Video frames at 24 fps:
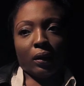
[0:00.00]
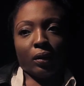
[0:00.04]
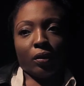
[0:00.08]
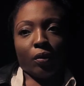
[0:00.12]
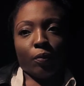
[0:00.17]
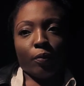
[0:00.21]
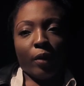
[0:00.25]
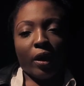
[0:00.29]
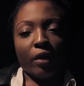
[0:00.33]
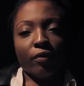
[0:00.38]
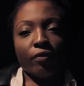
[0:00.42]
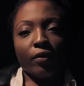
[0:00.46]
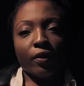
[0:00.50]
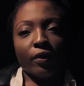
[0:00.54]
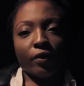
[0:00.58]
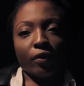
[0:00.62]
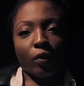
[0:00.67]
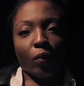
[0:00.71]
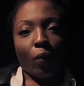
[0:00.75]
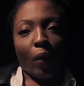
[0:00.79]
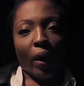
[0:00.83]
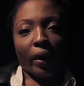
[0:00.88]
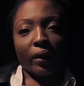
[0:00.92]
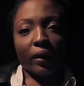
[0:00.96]
the main
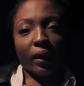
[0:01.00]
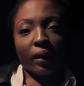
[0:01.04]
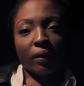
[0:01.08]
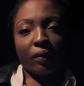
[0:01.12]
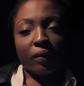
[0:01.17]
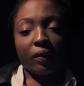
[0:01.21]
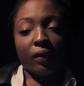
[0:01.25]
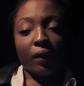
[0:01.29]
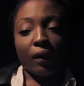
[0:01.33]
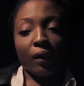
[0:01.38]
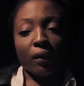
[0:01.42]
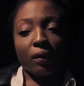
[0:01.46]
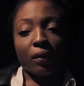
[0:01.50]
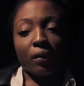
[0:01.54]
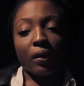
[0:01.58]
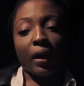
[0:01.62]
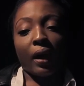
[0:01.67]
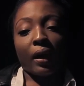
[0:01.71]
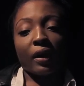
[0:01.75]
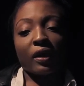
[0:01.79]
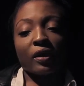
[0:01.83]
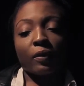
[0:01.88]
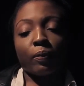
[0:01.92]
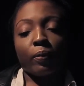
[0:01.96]
reason why they did,
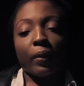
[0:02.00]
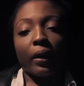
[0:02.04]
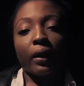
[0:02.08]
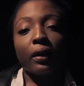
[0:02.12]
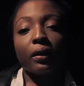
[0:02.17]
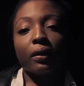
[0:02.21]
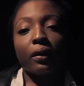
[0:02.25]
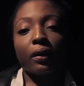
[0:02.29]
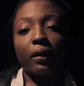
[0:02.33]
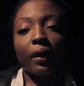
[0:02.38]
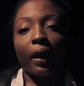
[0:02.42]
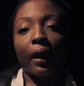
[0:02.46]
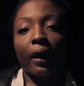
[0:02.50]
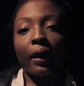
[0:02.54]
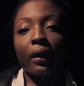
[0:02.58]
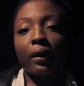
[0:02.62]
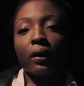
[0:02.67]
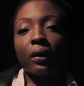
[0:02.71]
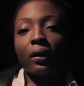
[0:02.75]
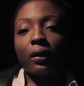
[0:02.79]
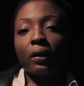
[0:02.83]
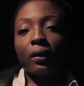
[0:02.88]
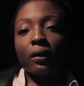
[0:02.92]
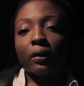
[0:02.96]
they explained that
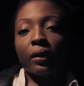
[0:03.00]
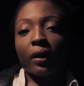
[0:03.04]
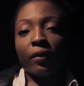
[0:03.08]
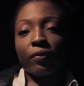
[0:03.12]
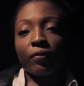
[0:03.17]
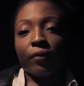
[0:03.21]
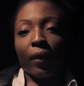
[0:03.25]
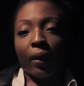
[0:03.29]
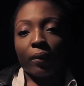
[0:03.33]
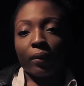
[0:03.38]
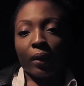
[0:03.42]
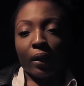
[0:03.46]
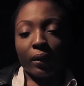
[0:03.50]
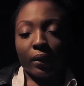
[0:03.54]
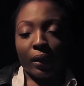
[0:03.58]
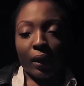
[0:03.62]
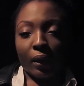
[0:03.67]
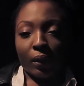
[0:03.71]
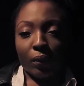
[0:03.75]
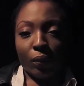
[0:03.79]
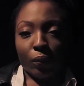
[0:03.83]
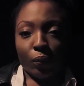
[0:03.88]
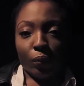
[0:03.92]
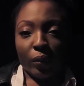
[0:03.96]
they found out
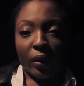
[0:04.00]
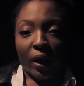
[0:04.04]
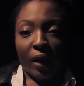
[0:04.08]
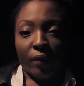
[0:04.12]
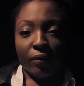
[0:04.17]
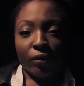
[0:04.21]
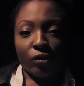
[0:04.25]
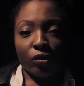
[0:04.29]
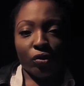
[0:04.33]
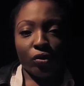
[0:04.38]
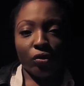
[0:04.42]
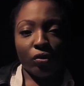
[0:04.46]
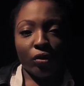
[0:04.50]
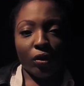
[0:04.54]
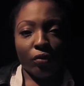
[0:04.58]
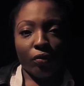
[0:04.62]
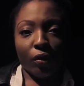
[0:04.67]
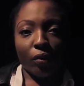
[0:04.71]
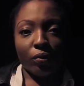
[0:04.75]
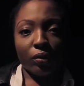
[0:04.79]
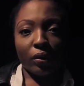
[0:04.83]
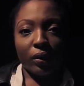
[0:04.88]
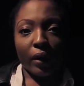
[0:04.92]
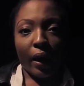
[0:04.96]
that we have a
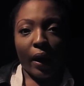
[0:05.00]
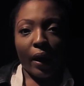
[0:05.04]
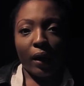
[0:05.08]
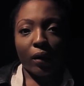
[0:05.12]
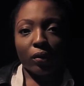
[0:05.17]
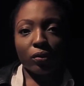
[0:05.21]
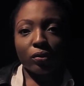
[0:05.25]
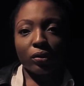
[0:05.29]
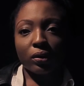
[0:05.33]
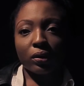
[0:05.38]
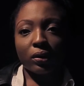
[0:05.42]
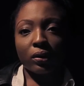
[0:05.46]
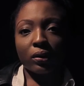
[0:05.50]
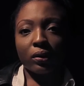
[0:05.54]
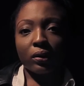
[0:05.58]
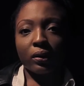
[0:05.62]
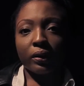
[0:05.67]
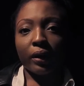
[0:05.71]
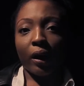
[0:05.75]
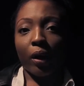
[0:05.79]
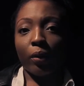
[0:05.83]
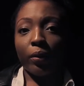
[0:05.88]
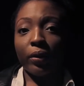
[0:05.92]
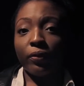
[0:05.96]
2-year-old in the house.
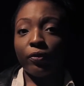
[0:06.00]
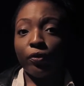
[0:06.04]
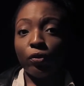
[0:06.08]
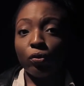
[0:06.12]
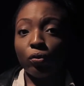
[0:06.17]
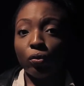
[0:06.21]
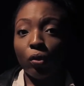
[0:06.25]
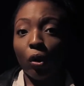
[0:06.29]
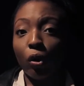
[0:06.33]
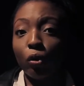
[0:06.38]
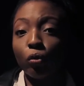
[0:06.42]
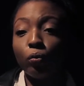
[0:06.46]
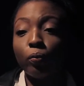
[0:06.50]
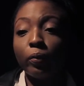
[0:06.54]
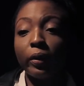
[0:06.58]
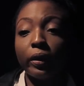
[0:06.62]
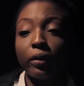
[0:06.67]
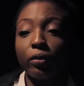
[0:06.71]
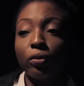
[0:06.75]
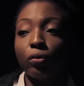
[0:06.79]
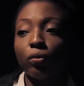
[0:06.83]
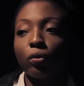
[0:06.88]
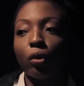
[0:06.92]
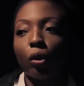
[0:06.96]
Now, if you know
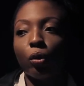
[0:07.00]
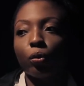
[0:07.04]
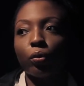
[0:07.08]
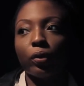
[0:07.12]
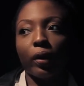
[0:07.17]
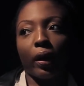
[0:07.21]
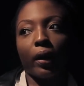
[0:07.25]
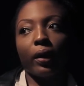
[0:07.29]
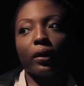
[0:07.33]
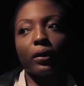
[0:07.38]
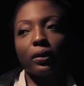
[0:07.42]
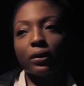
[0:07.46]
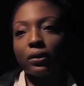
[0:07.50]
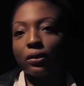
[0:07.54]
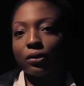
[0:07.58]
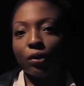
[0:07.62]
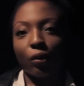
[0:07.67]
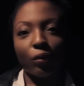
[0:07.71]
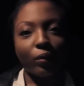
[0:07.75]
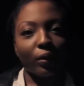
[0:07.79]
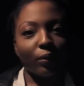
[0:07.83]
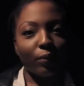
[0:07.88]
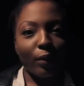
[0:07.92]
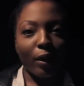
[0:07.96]
me, you know that it's
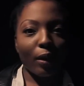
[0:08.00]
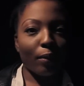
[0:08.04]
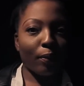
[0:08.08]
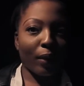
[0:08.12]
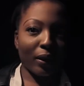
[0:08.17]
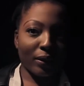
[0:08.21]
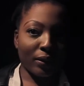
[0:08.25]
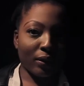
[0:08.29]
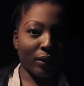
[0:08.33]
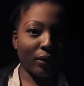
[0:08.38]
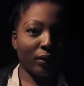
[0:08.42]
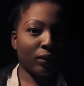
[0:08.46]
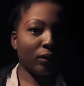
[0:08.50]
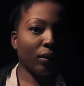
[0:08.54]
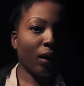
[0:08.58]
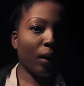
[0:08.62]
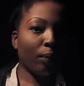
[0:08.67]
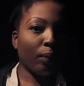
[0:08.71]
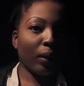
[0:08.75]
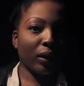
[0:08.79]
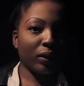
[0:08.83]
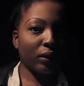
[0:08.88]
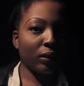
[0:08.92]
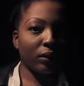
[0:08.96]
only me and my
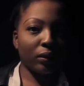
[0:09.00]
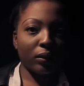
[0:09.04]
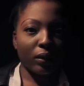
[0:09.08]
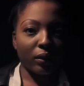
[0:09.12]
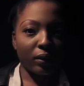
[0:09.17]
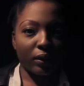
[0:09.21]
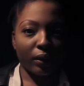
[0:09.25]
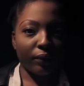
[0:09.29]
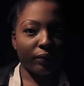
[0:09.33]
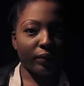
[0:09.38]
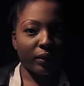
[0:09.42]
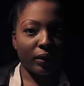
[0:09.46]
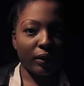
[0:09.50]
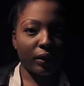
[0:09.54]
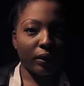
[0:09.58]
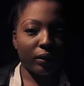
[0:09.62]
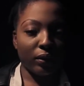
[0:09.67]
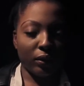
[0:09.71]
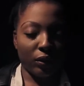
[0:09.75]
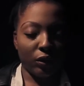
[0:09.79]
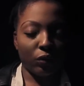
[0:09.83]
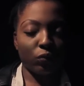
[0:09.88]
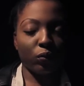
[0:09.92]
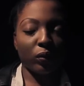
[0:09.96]
sister. My sister's
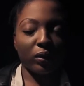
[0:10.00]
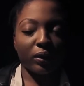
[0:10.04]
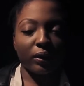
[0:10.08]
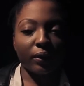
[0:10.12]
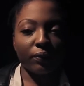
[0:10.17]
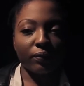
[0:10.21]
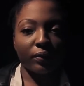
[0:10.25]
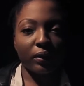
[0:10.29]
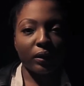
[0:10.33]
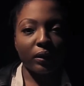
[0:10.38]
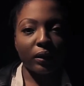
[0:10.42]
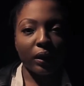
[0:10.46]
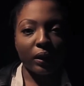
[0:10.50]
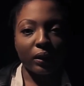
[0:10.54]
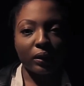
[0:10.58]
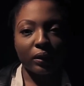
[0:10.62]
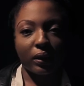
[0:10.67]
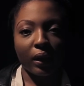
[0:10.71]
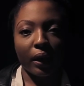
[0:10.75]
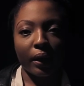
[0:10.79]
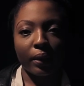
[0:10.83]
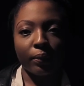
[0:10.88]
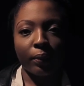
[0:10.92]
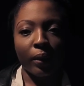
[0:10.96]
17. She was 17 at the
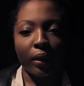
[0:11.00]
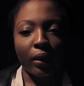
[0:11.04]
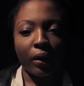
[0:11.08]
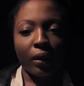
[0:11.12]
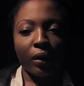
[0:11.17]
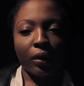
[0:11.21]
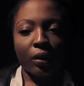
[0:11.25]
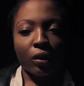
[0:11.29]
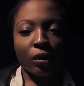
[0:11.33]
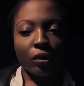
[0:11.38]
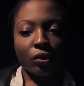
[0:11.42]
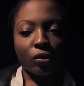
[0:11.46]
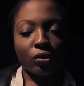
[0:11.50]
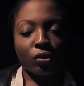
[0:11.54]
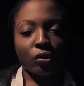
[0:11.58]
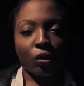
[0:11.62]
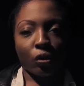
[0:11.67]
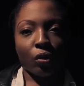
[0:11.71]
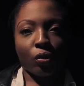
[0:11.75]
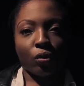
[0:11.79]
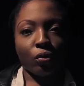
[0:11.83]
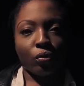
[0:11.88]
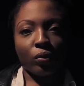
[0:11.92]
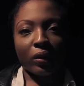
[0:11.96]
time.
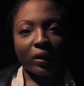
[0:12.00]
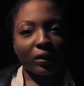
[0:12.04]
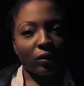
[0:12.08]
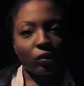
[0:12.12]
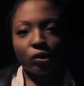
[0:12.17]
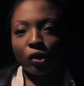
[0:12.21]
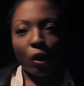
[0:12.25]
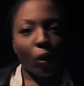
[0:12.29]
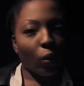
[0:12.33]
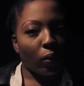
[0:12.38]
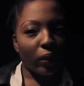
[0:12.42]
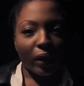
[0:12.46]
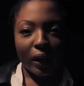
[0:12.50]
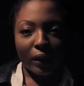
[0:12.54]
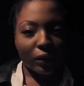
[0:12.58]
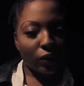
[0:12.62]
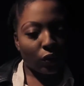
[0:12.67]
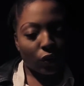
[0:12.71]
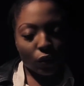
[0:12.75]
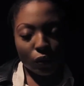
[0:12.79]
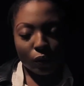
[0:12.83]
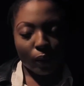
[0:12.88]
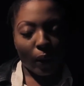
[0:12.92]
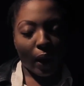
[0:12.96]
So there's no one
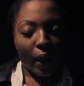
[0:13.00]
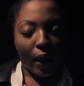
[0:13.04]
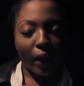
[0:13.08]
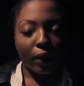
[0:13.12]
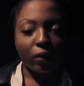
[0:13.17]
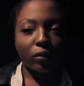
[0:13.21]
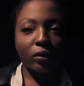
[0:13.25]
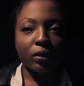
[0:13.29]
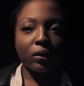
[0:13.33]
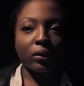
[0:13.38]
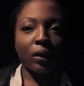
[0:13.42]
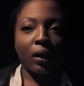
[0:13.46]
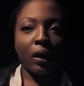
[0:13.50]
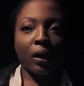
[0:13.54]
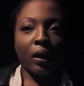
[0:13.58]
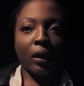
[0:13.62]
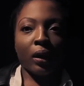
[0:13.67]
that's 2 in my house.